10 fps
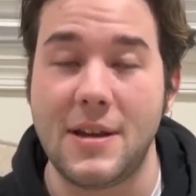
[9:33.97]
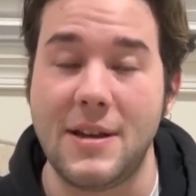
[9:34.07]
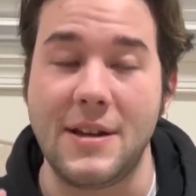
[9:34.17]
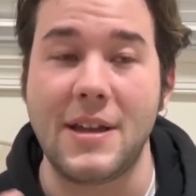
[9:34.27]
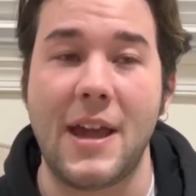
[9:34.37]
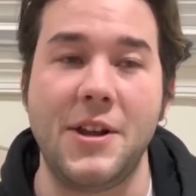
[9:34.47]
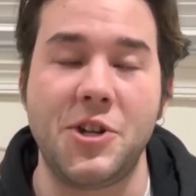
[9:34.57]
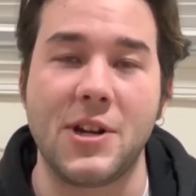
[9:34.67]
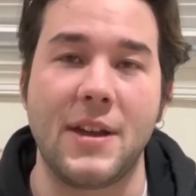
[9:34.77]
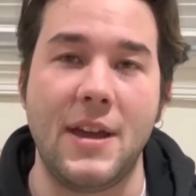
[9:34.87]

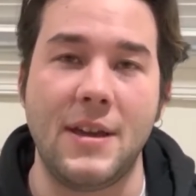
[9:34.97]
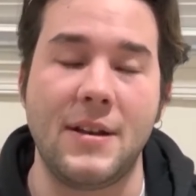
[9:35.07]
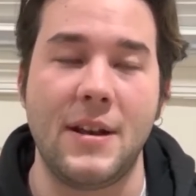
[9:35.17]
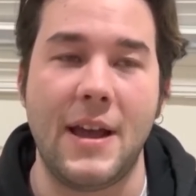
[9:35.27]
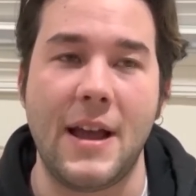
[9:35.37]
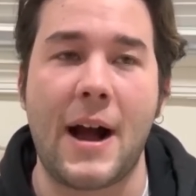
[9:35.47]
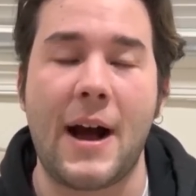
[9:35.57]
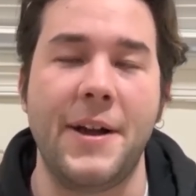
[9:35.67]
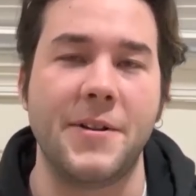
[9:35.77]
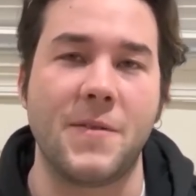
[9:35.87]
engaging in a
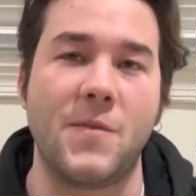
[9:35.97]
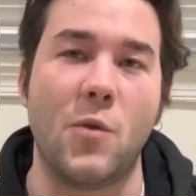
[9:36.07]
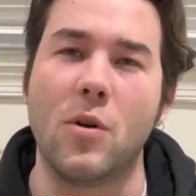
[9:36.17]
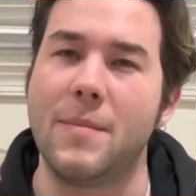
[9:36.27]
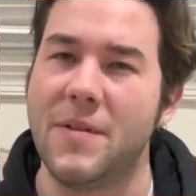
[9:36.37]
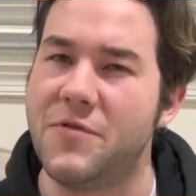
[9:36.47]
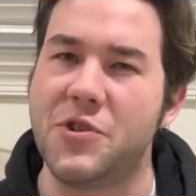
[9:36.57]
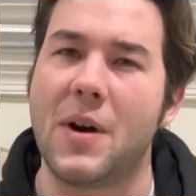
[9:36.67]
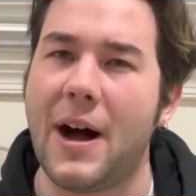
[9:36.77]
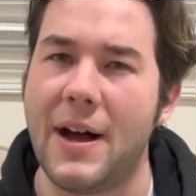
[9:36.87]
higher form of
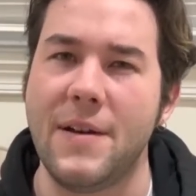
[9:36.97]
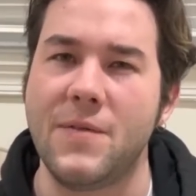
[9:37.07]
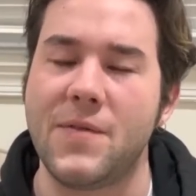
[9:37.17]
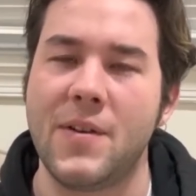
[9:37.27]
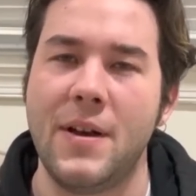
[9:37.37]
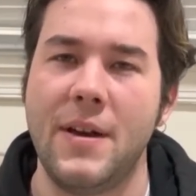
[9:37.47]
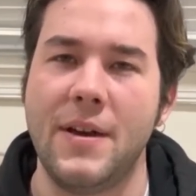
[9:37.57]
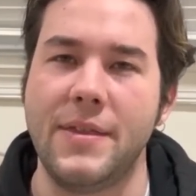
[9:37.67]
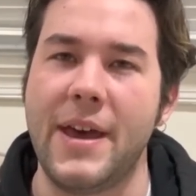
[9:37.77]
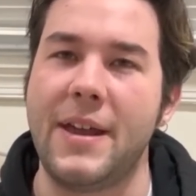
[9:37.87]
drive
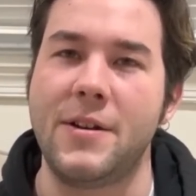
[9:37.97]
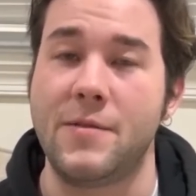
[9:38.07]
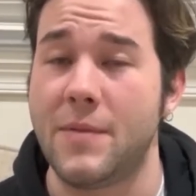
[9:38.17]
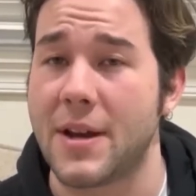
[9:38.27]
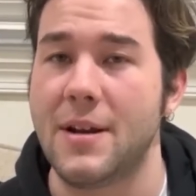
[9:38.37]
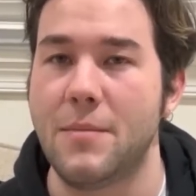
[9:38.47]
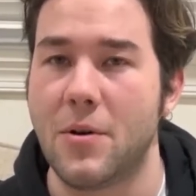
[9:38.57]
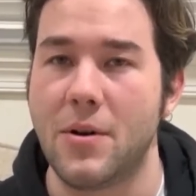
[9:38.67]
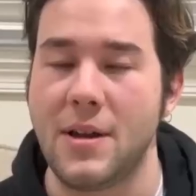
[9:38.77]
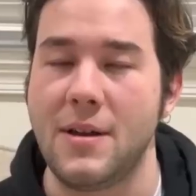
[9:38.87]
than Rick and
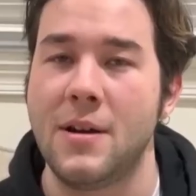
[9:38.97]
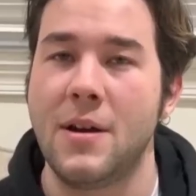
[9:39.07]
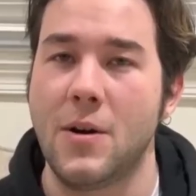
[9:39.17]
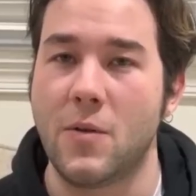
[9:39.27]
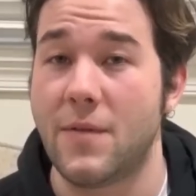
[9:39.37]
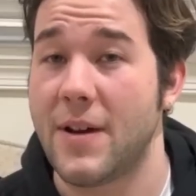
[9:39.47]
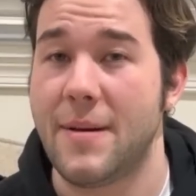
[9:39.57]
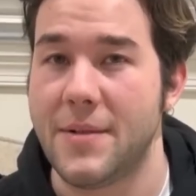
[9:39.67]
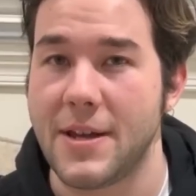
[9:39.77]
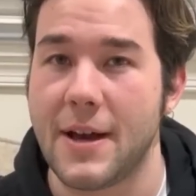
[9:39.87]
Morty or
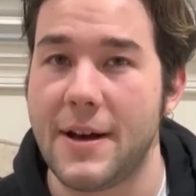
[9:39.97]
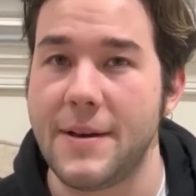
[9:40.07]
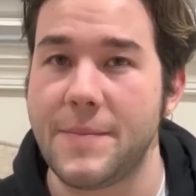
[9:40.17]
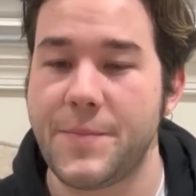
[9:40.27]
Family Guy.